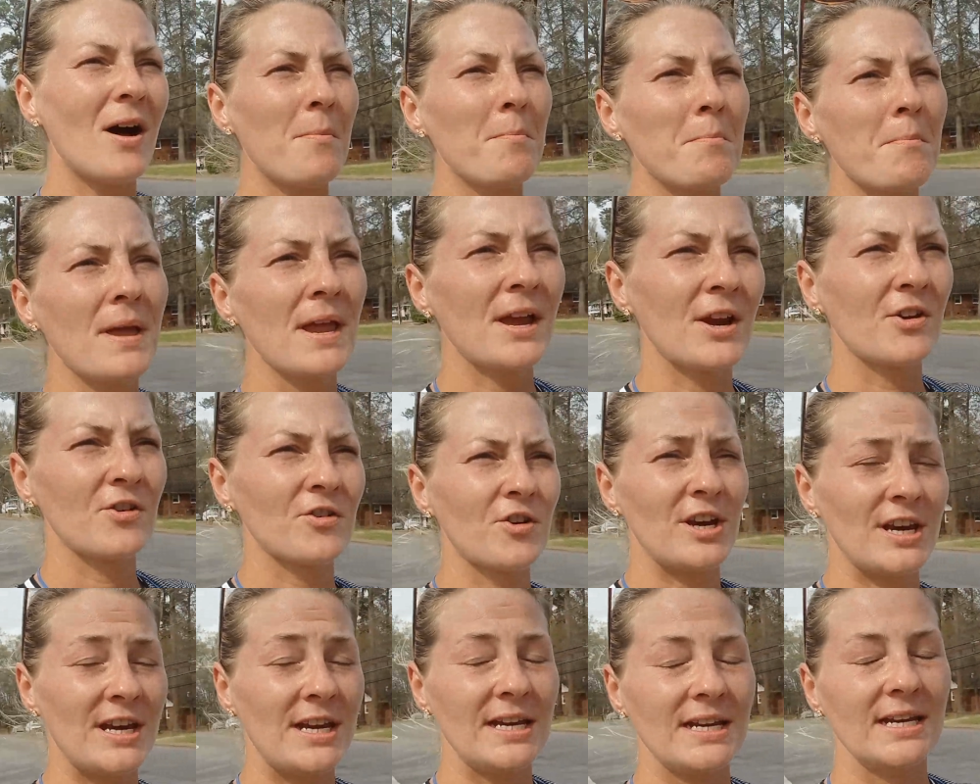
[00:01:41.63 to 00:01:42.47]

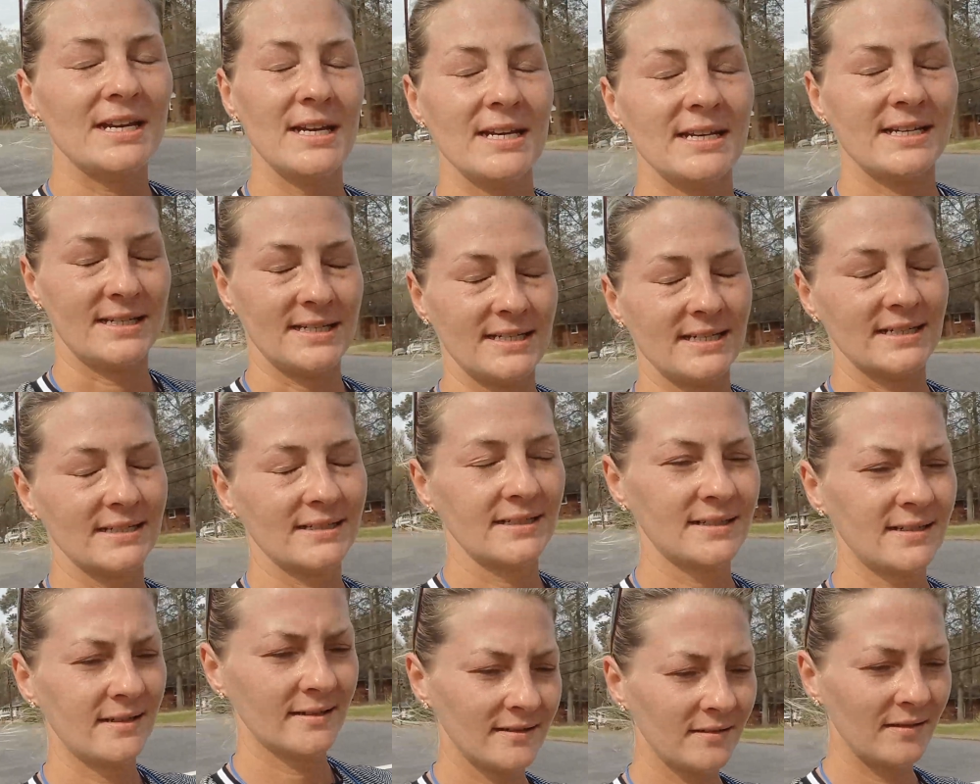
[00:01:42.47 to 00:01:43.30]
married,
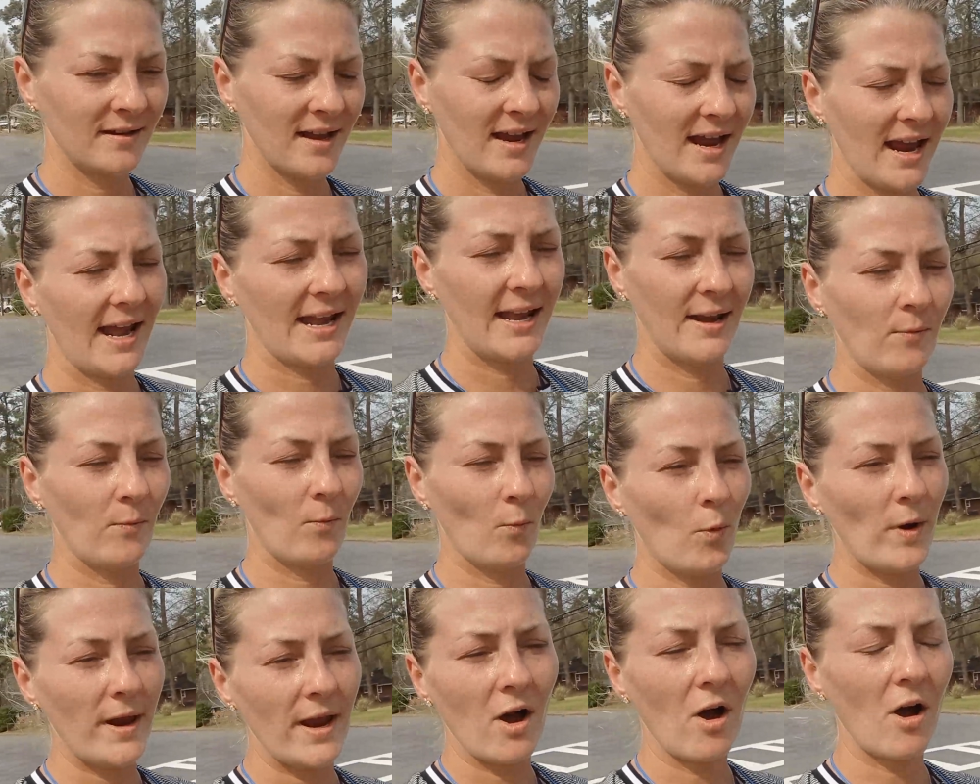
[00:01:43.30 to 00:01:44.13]
and
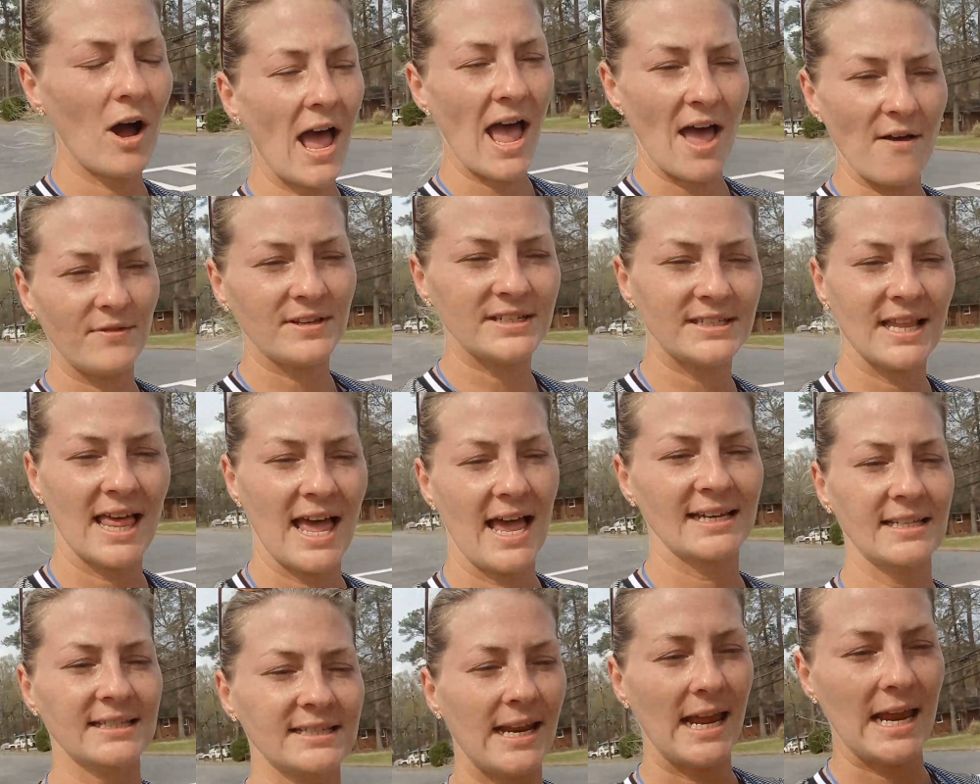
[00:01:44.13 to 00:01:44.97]
we all have his
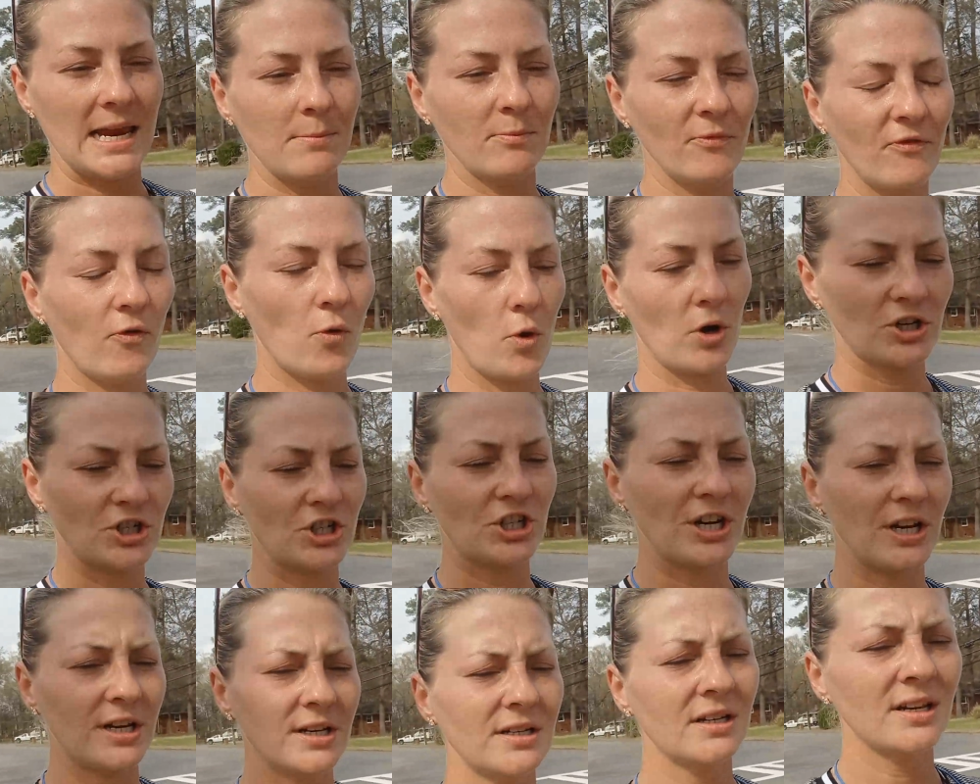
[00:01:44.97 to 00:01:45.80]
last name,
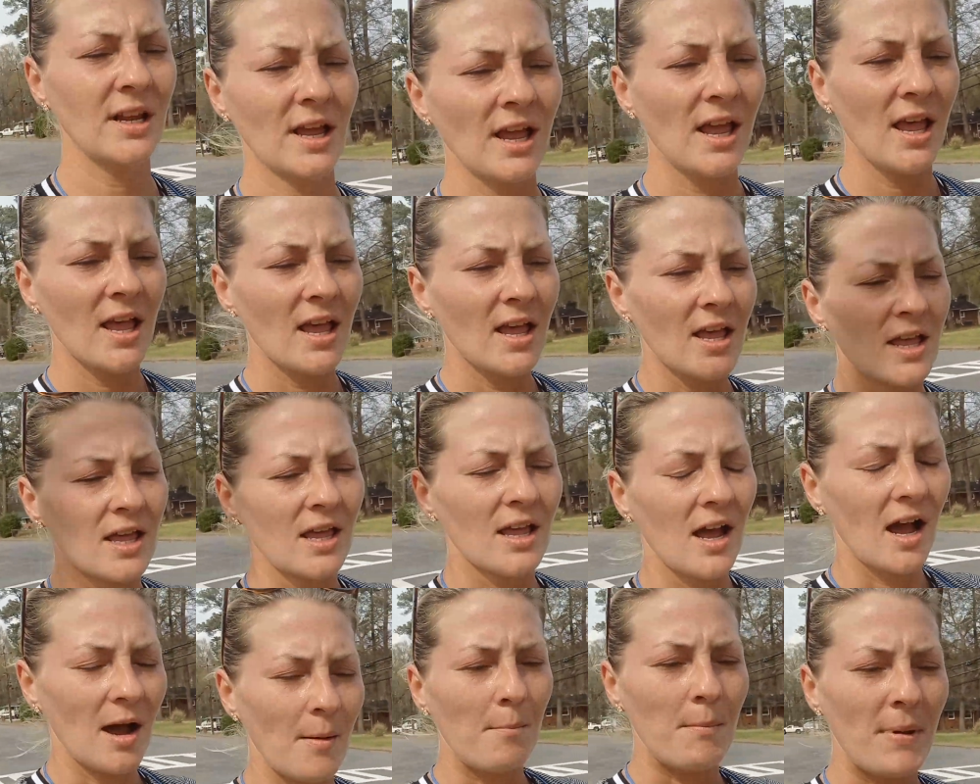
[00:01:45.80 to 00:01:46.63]
Fortune,
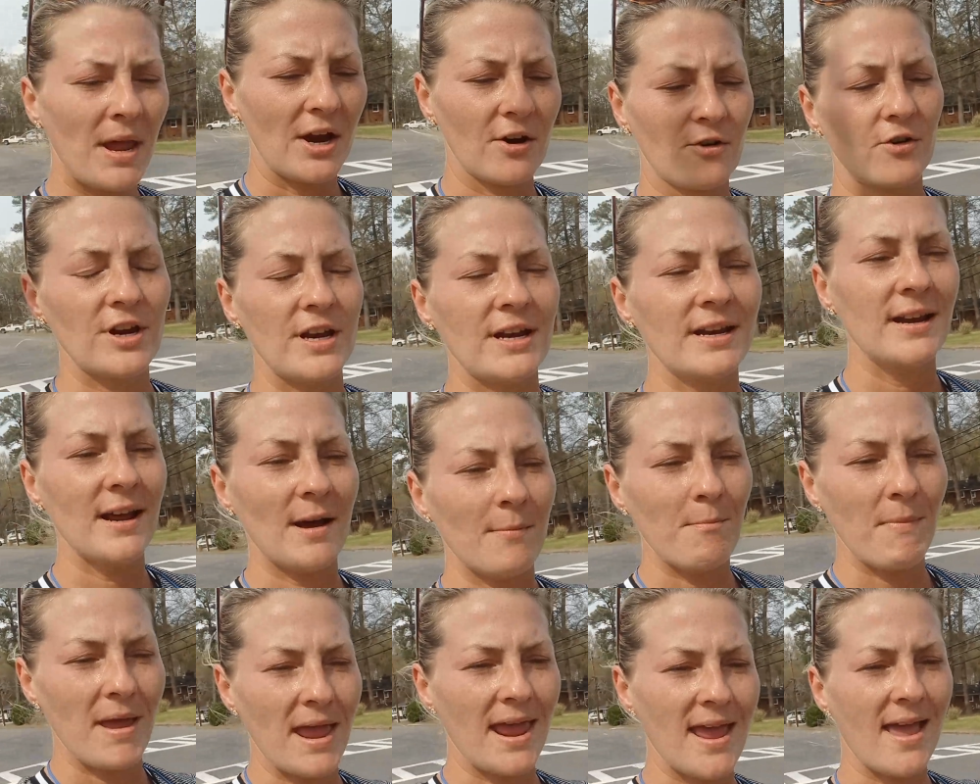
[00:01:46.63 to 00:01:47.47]
married a
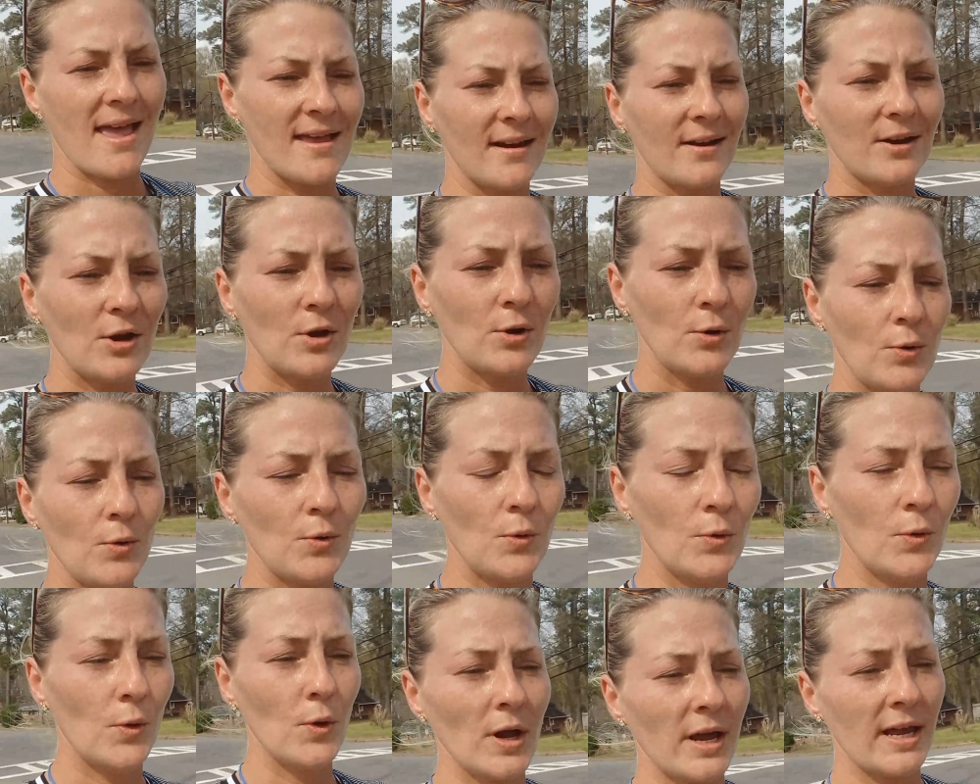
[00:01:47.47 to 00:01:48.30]
man
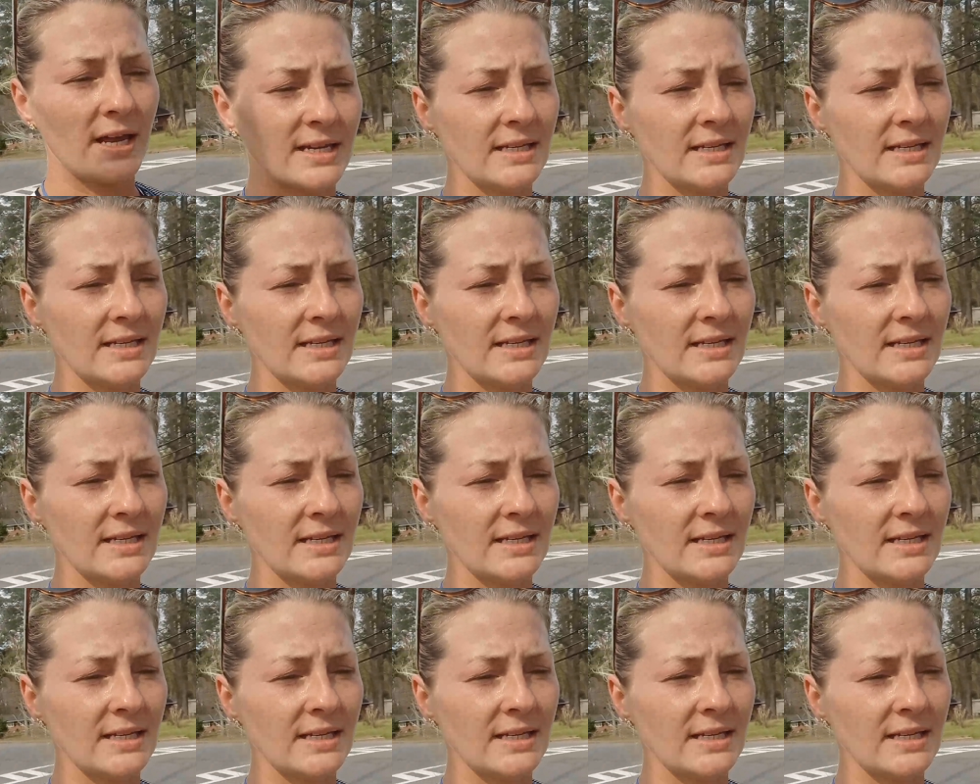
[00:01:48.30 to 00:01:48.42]
who